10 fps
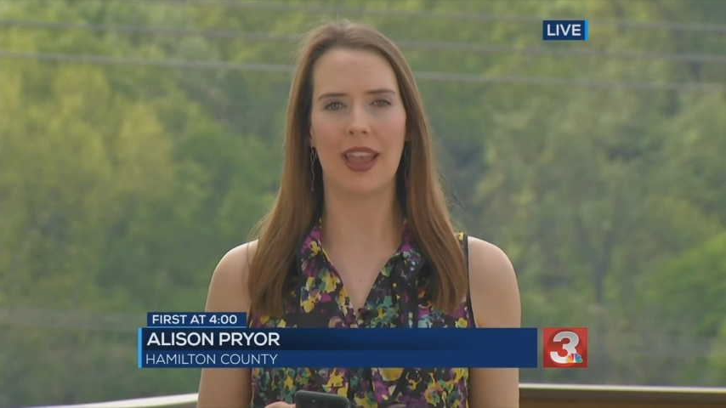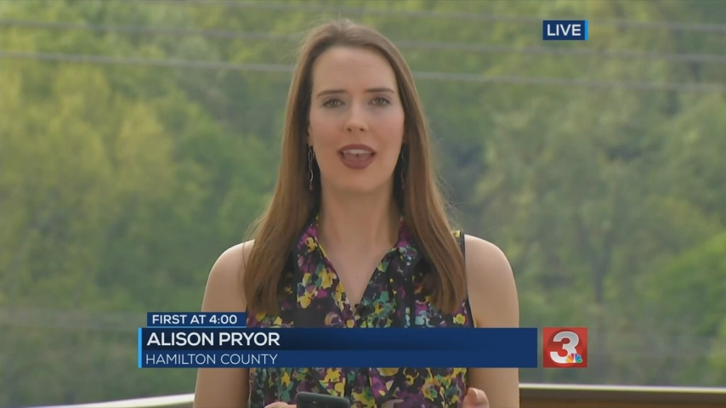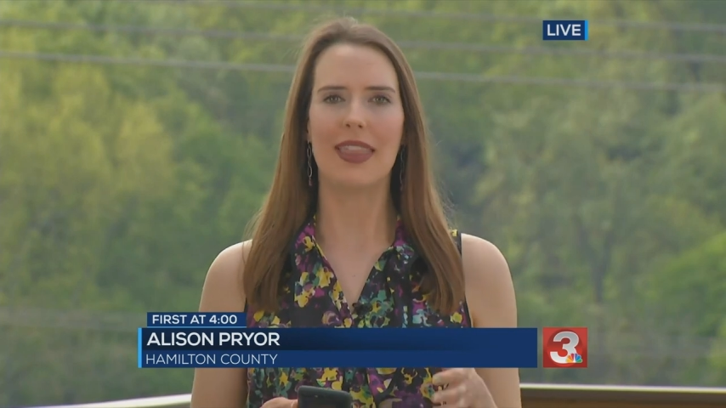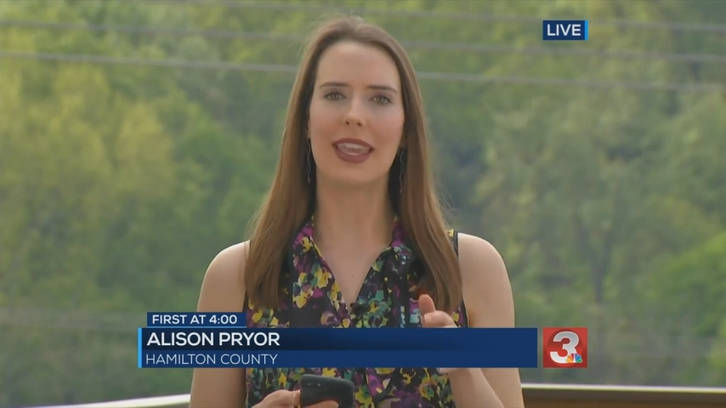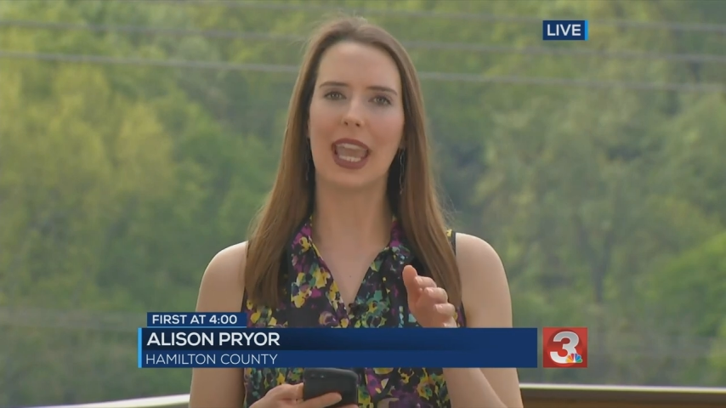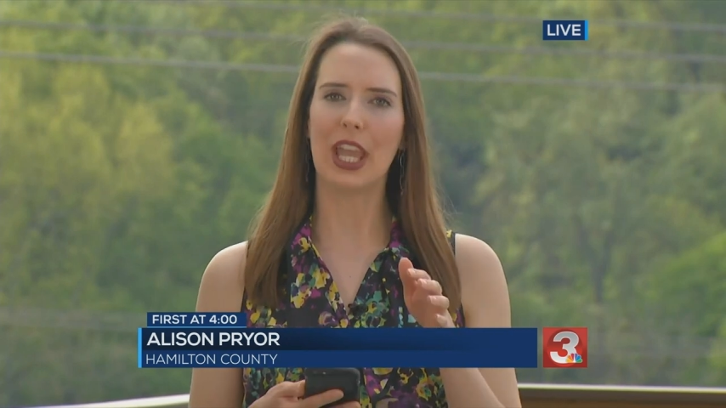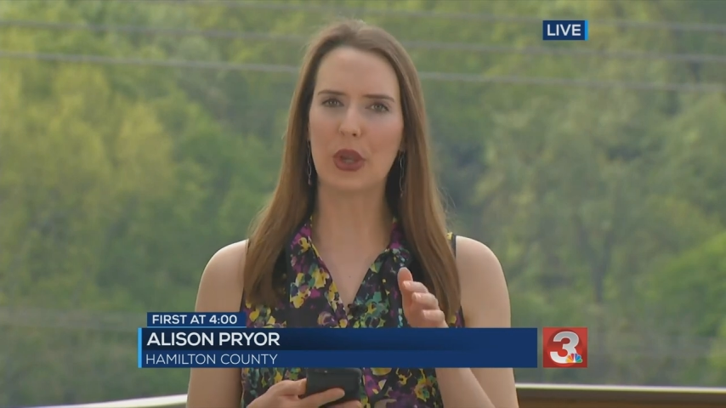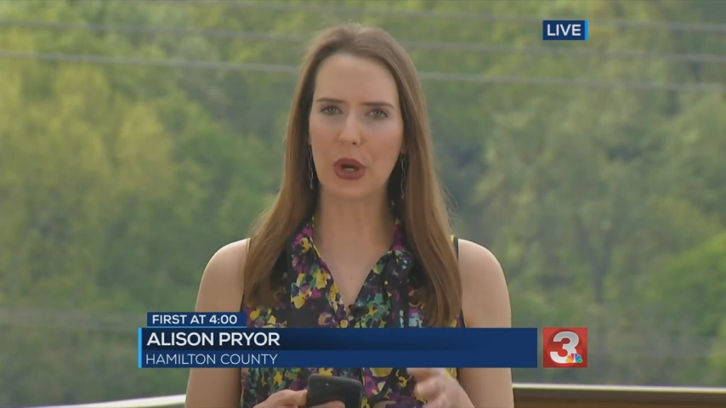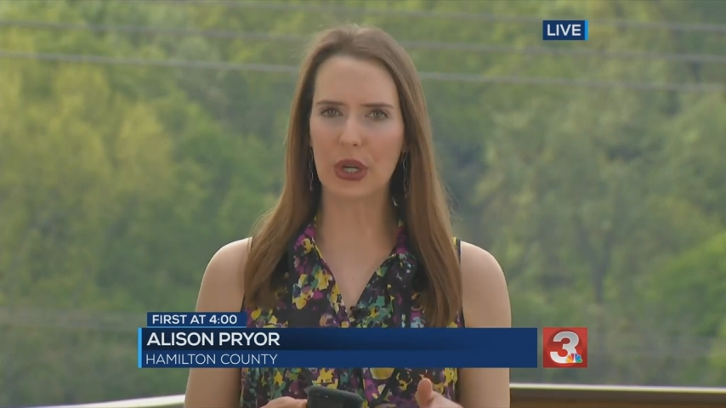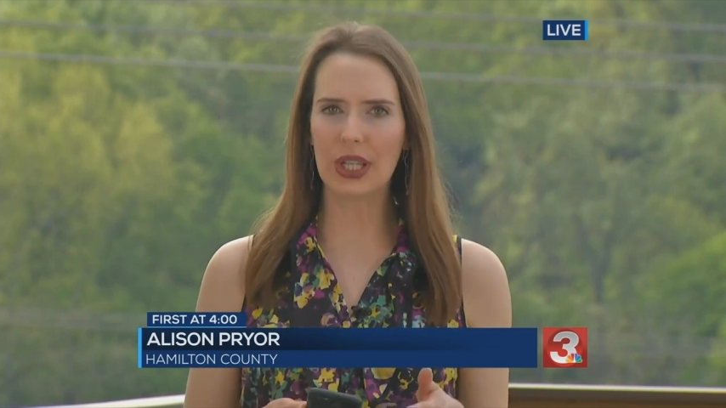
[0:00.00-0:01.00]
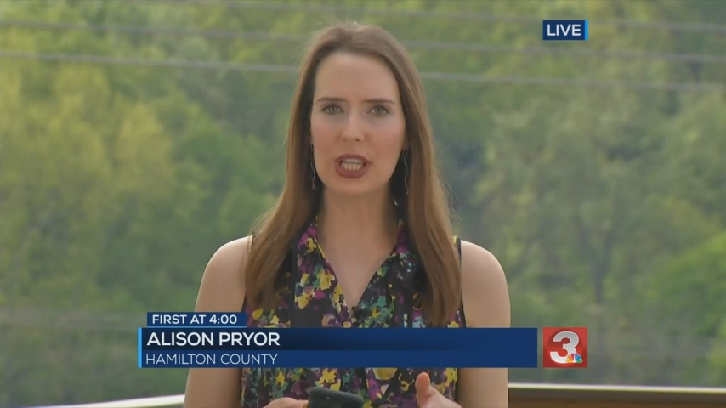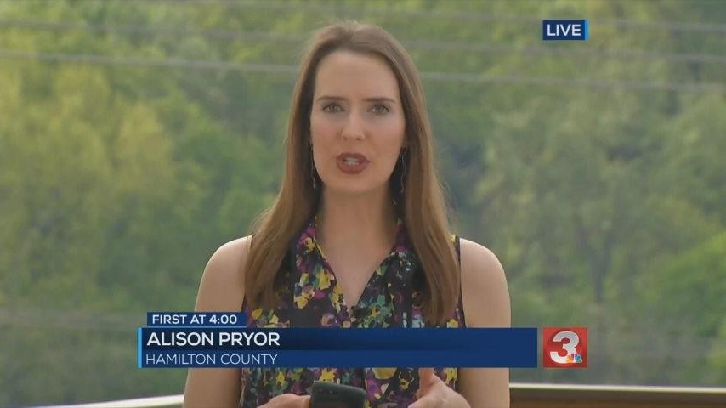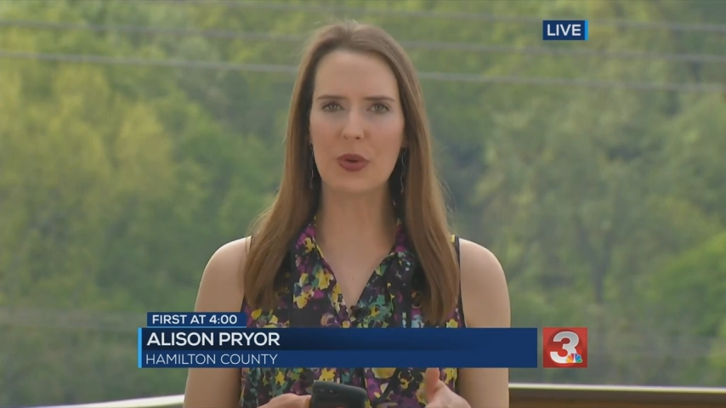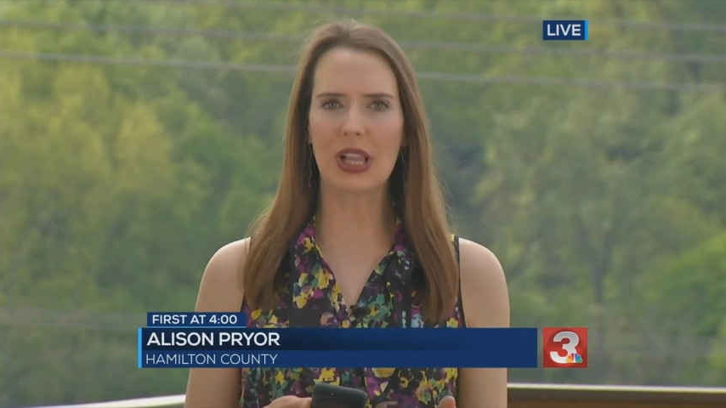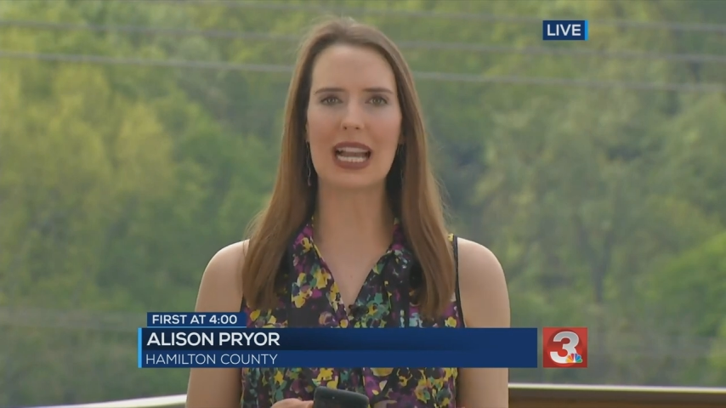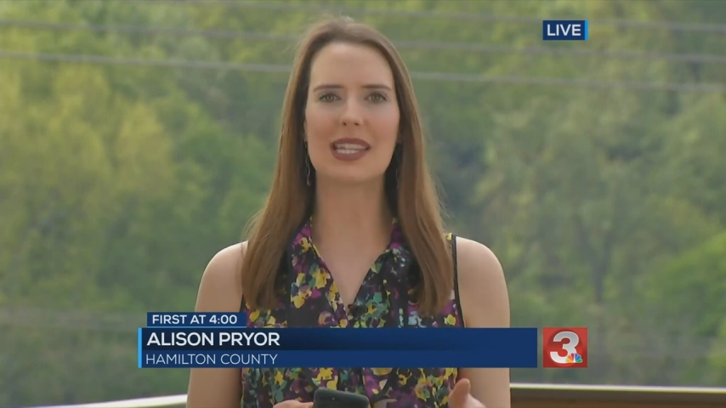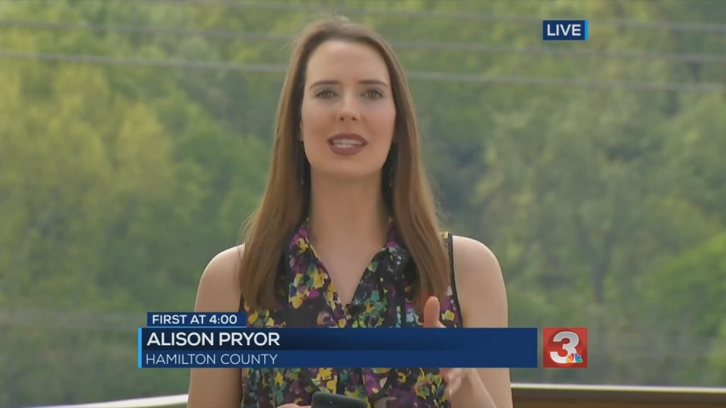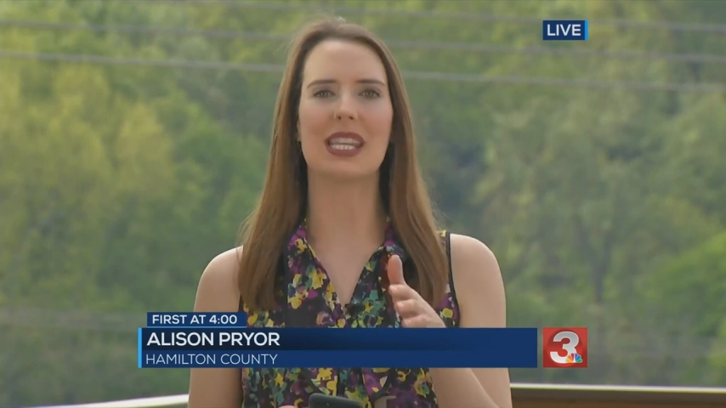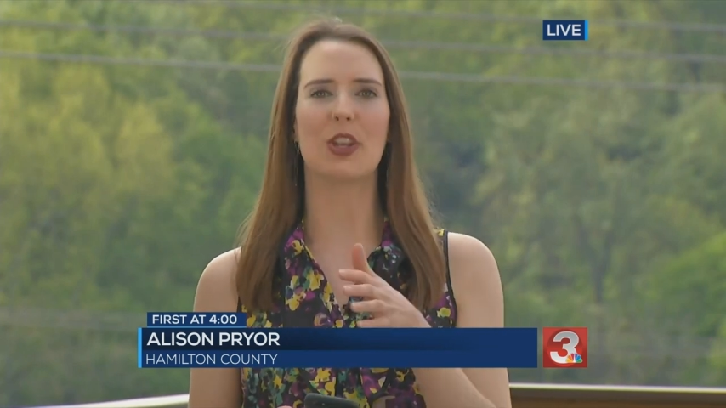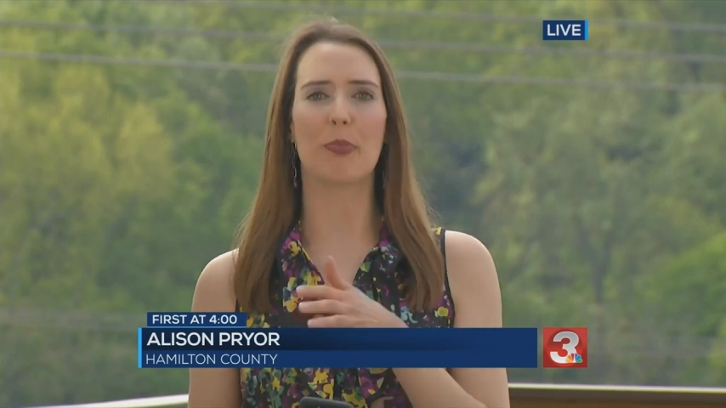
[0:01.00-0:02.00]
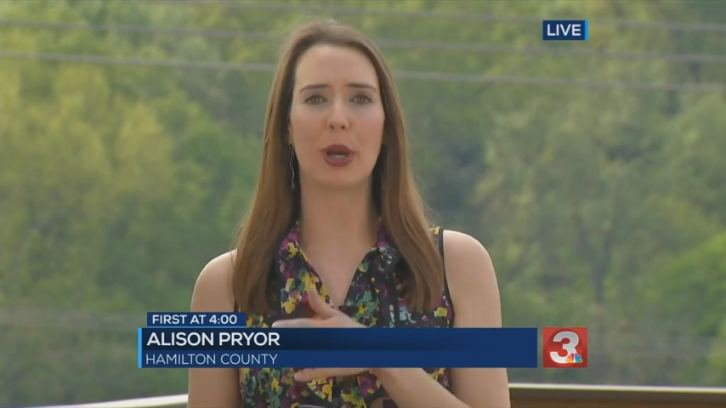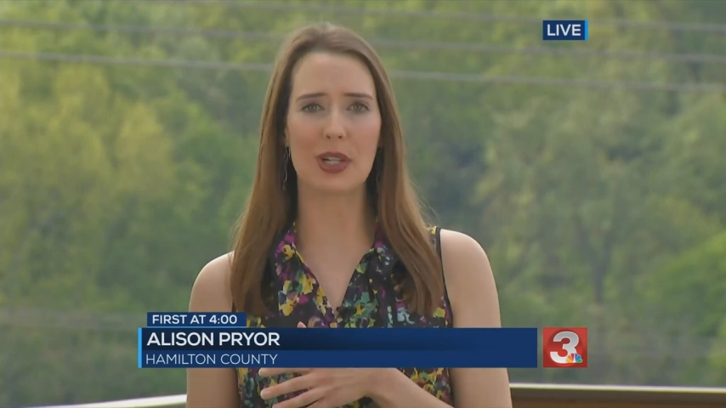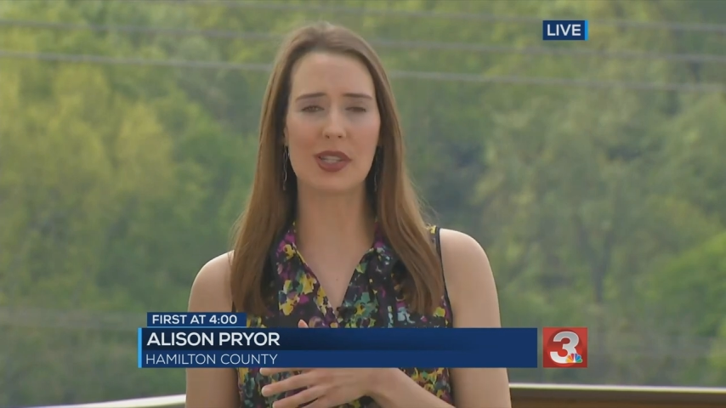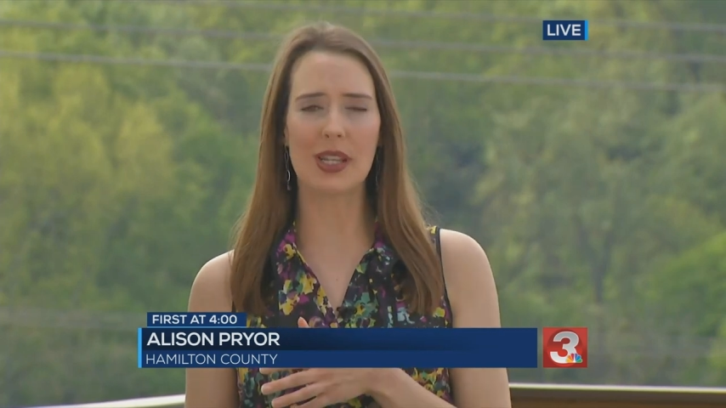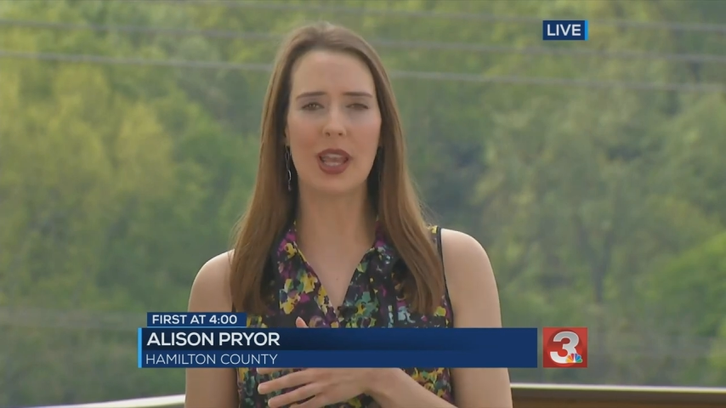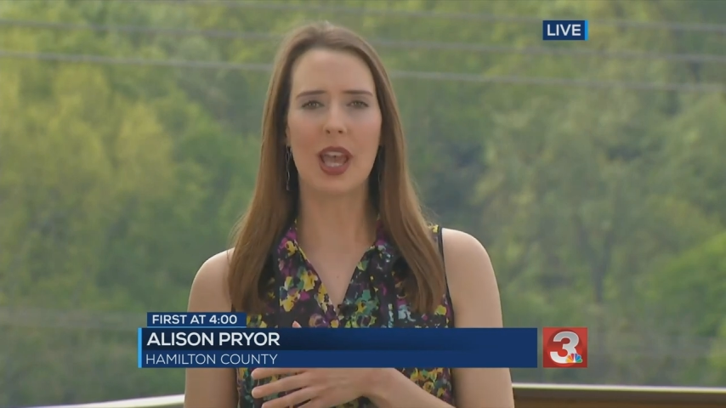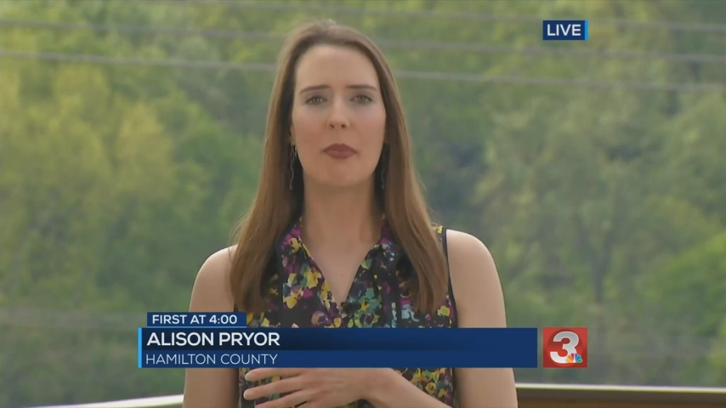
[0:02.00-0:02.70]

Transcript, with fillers: They can't currently do classes in person,